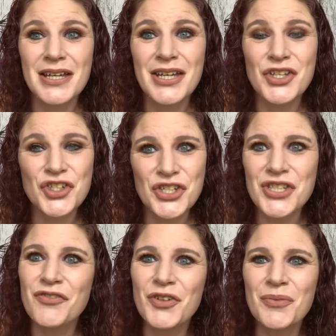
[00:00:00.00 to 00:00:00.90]
in just
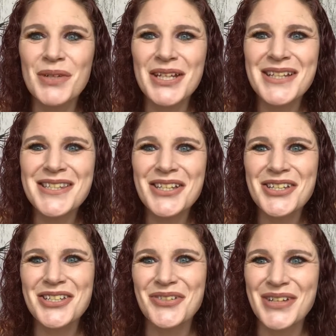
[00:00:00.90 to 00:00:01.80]
a few minutes
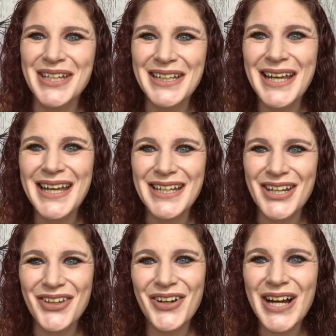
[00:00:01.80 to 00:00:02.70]
doing
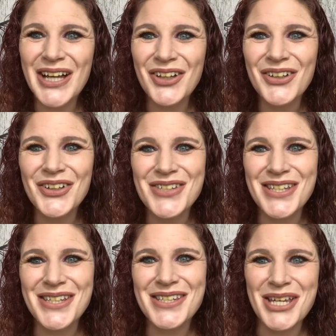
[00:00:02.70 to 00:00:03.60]
another eye look
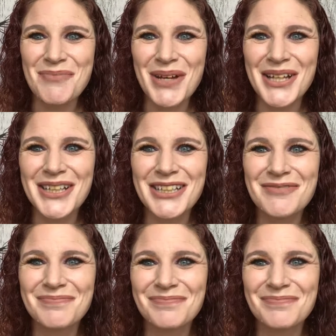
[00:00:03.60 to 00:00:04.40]
using the same palette.